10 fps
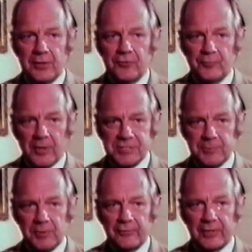to catch
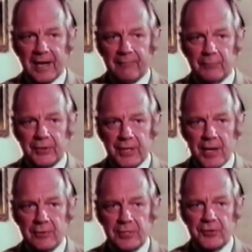them.
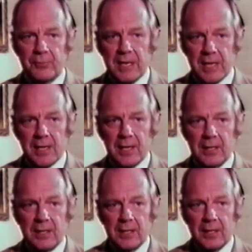But they would never